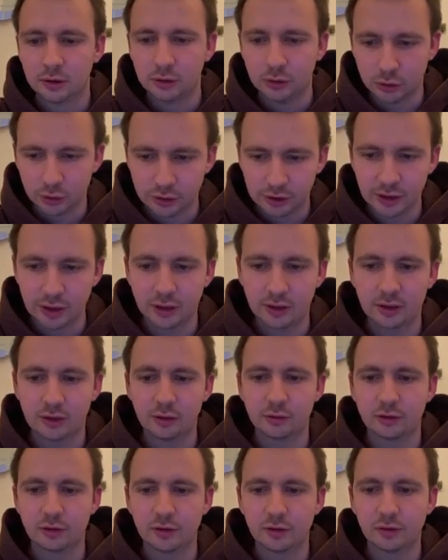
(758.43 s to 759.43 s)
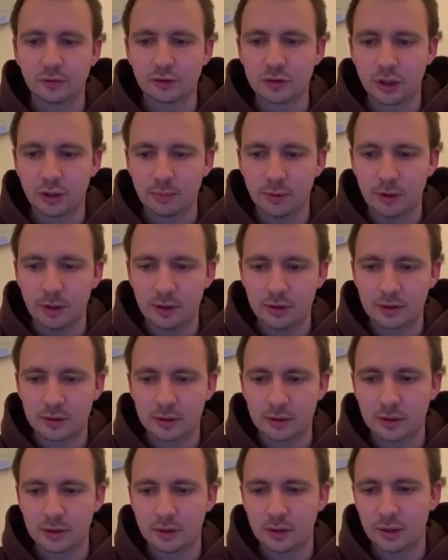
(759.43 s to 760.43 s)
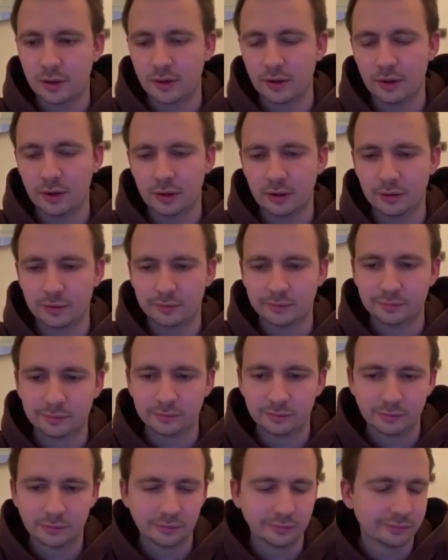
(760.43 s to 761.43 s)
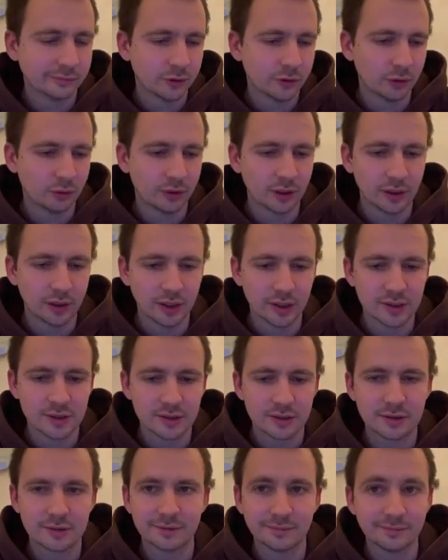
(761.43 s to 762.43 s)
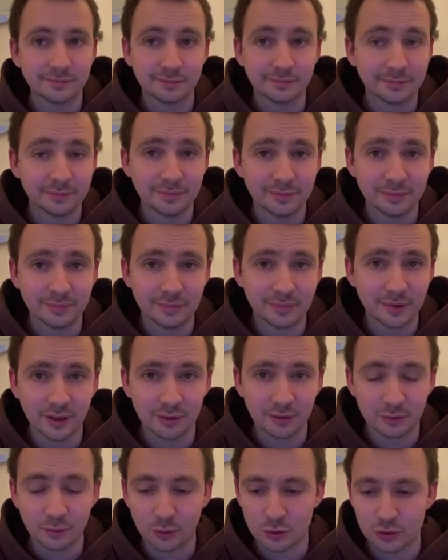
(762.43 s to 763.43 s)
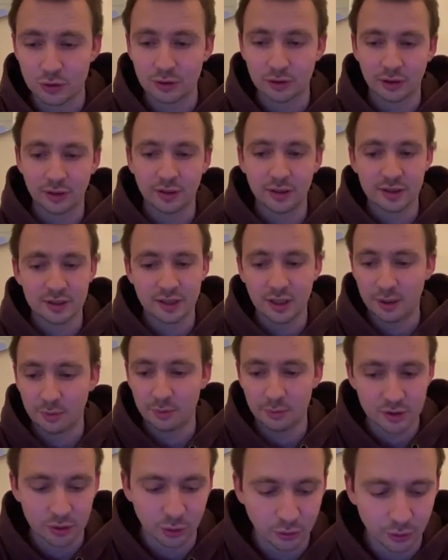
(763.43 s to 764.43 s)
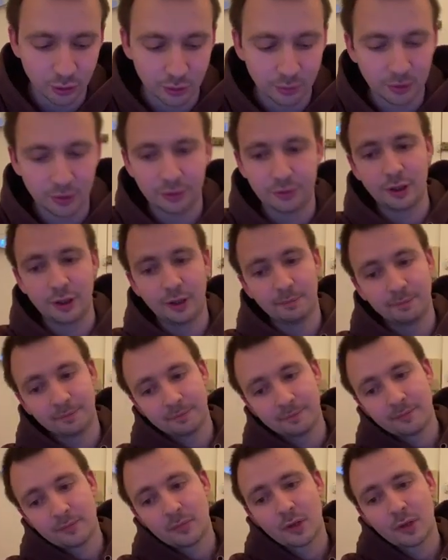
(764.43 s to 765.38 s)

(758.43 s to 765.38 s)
you think you're given checkmate, and then you realize, unfortunately, this game is not going to be your game.